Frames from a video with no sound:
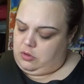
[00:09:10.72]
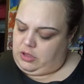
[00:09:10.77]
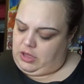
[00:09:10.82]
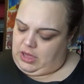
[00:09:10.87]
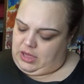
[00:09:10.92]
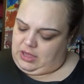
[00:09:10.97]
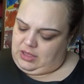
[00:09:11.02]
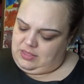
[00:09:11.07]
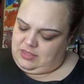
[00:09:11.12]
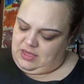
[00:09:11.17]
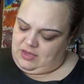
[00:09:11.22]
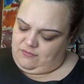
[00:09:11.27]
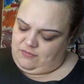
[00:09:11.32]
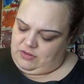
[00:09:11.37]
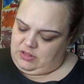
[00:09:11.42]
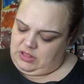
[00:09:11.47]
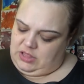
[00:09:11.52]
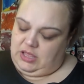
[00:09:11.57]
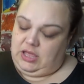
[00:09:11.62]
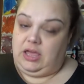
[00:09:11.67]
Okay, it
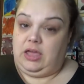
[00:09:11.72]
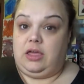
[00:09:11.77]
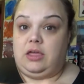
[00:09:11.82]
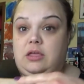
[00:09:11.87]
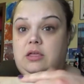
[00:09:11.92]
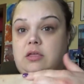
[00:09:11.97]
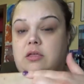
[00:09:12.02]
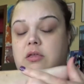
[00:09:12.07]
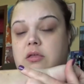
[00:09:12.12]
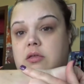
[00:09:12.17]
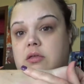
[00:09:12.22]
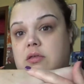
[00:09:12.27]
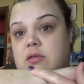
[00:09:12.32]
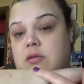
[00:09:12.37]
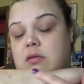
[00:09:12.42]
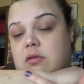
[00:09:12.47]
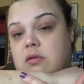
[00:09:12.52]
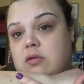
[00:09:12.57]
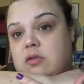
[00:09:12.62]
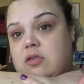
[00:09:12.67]
definitely
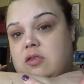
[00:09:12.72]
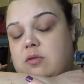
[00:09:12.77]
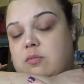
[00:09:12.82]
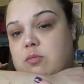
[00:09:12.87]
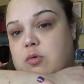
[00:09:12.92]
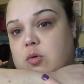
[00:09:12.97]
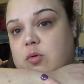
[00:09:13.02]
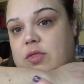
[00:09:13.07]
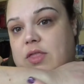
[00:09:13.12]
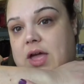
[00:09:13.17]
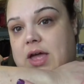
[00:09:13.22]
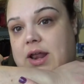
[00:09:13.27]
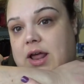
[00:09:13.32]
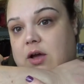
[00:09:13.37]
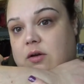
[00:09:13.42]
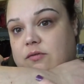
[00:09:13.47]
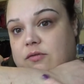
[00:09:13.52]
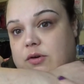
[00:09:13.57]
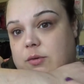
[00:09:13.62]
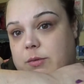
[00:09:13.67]
smoothed that
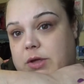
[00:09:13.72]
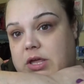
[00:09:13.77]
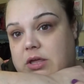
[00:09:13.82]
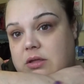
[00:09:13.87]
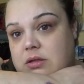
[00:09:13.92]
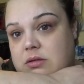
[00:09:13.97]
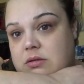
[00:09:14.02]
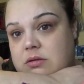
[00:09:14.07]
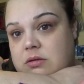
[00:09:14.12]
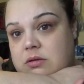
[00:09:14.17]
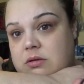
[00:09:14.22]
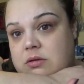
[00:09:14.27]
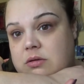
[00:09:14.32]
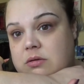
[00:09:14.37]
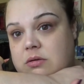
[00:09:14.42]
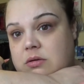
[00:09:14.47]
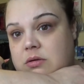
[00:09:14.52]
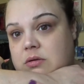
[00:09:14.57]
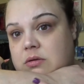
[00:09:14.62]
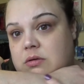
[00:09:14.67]
out for me.
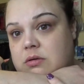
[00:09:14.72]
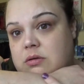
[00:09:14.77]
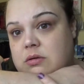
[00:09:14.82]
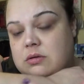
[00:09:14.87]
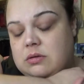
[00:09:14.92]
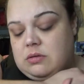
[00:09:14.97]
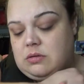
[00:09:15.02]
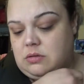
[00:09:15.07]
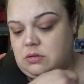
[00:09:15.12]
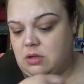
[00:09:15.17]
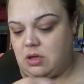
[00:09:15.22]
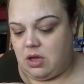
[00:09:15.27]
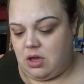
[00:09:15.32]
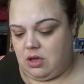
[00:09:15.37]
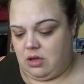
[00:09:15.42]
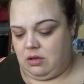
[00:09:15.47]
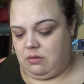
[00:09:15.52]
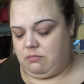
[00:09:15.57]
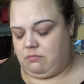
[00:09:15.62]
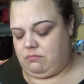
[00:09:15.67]

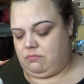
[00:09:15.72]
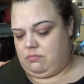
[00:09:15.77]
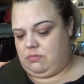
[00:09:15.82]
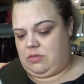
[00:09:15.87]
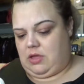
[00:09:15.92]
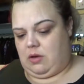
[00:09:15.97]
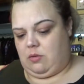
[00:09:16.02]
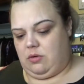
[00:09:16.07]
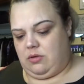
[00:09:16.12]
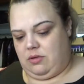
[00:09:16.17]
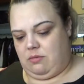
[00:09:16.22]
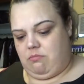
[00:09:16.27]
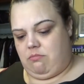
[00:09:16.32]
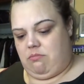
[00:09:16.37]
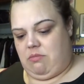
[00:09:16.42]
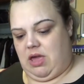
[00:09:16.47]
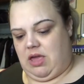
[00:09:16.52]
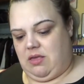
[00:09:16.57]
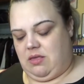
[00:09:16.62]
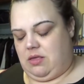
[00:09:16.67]
Um, that was
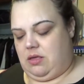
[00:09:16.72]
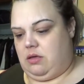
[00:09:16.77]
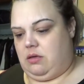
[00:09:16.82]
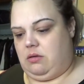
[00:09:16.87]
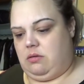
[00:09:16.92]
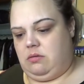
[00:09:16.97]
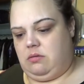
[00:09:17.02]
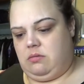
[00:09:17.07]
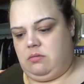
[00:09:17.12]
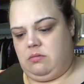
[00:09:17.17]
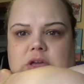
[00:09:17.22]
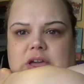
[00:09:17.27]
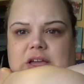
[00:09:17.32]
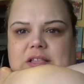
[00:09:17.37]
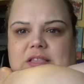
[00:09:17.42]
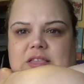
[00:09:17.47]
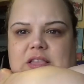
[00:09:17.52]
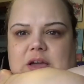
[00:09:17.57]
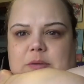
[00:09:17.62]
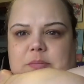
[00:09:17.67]
amazing.
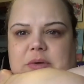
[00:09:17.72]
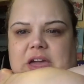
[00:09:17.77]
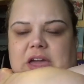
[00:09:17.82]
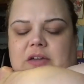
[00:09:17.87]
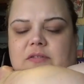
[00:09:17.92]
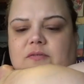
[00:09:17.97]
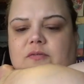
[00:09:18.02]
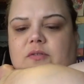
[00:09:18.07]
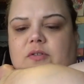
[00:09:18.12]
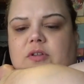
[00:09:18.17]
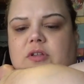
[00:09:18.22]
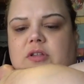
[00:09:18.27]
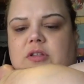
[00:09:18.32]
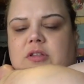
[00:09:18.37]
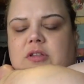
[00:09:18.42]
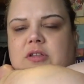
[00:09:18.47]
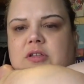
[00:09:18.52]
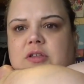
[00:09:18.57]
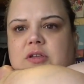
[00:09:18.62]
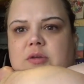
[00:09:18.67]
It's not painful,
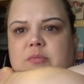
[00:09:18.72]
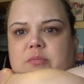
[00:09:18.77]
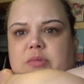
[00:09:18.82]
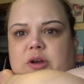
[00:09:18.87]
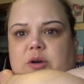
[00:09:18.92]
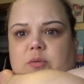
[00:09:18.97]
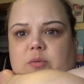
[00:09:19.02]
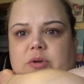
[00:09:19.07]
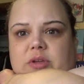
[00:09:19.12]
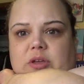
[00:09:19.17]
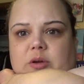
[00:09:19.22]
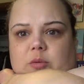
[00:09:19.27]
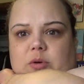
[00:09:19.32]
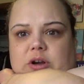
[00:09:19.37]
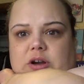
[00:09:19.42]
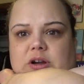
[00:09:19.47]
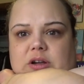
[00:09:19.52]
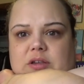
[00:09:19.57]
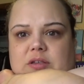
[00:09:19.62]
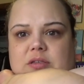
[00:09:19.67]
but it really
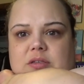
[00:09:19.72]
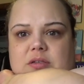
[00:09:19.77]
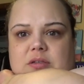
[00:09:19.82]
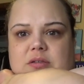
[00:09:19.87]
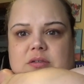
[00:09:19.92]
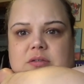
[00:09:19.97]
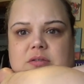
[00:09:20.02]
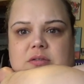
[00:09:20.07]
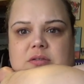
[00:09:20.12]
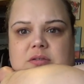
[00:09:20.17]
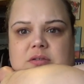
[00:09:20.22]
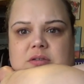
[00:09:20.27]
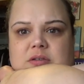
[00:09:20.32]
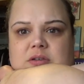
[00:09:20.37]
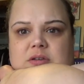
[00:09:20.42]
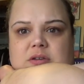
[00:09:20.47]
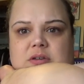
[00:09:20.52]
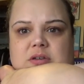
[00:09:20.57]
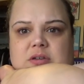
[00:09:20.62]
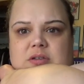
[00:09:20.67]

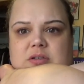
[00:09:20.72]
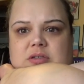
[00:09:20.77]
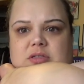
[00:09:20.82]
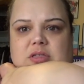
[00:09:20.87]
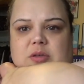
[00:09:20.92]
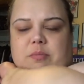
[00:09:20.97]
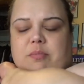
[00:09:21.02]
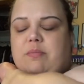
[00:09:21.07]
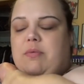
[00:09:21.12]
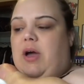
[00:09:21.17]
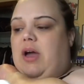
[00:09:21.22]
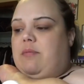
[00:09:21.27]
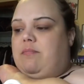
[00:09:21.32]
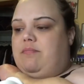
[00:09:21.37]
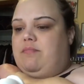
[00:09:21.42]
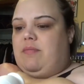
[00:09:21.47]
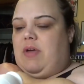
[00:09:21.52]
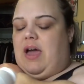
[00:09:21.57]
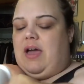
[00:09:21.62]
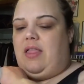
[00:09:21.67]
works. The, I,
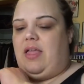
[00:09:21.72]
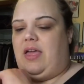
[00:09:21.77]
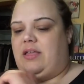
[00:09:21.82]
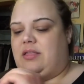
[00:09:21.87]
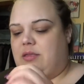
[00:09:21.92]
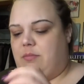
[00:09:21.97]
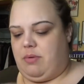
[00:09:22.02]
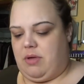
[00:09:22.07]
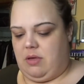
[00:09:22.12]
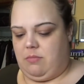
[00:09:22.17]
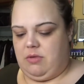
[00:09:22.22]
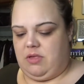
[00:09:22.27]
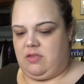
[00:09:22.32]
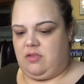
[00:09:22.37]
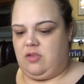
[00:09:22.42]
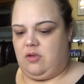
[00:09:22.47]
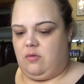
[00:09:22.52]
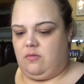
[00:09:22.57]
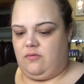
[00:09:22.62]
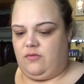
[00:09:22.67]
I like the pumice
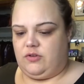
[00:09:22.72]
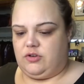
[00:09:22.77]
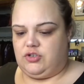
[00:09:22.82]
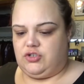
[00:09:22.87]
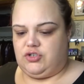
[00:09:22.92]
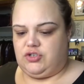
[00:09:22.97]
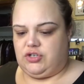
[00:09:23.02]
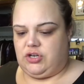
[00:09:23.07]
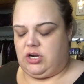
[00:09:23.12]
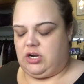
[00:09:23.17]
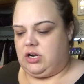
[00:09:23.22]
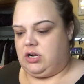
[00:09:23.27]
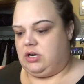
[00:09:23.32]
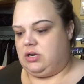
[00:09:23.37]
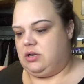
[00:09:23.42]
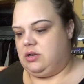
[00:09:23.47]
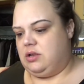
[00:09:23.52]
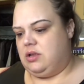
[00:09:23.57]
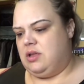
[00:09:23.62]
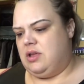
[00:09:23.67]
stone for sure.
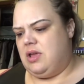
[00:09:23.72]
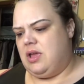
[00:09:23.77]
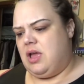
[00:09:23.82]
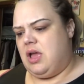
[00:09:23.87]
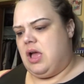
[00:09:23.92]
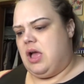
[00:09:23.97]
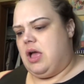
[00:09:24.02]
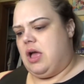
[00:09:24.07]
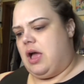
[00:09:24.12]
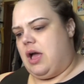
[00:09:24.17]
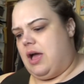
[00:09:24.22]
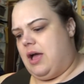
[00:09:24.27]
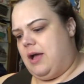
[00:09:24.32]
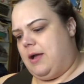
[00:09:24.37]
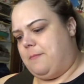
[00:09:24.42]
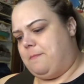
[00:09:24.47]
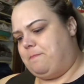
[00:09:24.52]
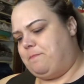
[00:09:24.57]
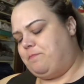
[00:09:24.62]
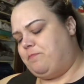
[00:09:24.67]

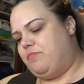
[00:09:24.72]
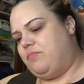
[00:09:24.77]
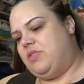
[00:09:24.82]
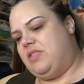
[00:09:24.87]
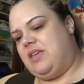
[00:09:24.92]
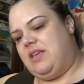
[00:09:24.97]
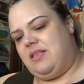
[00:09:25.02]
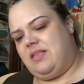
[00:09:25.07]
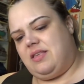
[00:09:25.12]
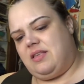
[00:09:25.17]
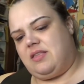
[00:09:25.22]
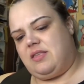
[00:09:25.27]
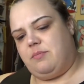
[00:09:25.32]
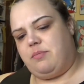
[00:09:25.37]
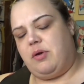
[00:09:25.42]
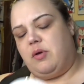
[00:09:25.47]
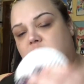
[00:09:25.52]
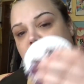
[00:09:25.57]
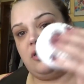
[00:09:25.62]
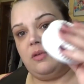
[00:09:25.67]
Um, this is
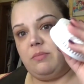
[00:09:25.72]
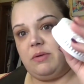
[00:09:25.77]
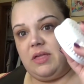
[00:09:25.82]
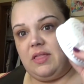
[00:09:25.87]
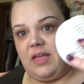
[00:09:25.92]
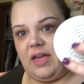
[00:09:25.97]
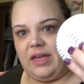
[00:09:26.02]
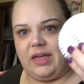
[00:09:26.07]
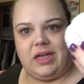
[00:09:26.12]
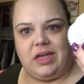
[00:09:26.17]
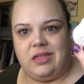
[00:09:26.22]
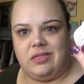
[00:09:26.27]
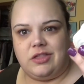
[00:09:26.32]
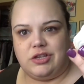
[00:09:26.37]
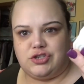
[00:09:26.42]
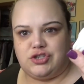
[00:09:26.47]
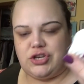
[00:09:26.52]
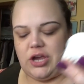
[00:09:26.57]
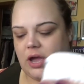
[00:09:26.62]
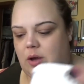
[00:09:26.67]
supposed to be like in
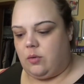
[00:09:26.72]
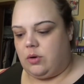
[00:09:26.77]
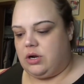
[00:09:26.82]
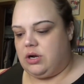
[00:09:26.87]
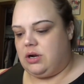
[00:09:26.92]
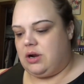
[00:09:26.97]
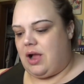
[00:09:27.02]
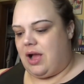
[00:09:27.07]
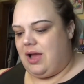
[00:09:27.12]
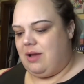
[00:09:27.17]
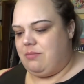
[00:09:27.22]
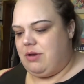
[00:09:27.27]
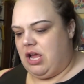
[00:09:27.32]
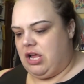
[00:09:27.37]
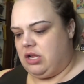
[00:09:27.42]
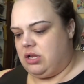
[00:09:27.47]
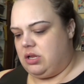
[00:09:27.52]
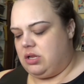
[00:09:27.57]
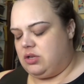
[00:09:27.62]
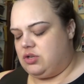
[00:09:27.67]
the shower. I'm
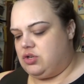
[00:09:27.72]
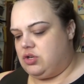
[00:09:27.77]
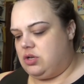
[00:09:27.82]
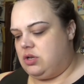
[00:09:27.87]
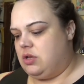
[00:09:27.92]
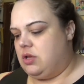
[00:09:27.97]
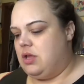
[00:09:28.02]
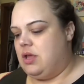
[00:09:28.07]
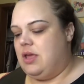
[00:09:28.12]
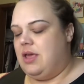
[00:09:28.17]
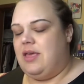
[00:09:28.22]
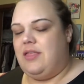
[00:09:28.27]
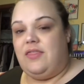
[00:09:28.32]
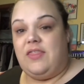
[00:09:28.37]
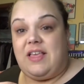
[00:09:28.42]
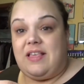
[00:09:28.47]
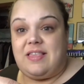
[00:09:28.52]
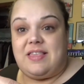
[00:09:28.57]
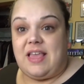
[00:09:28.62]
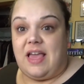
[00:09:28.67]
not.
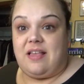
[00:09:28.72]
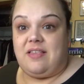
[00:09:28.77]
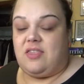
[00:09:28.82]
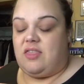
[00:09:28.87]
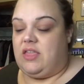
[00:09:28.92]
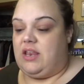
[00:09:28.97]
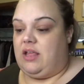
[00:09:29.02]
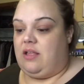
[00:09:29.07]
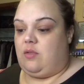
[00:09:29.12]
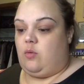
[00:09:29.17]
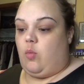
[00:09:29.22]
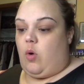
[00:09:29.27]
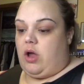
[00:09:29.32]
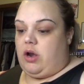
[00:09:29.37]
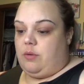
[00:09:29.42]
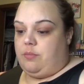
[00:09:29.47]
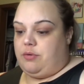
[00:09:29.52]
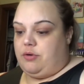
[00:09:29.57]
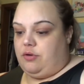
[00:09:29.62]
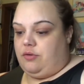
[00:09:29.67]
This says that it's
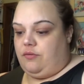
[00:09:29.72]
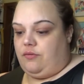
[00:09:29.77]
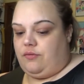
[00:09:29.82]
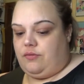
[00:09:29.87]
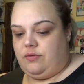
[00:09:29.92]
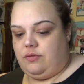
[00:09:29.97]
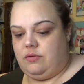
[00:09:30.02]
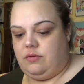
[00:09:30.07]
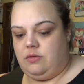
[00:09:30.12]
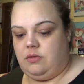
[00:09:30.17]
waterproof.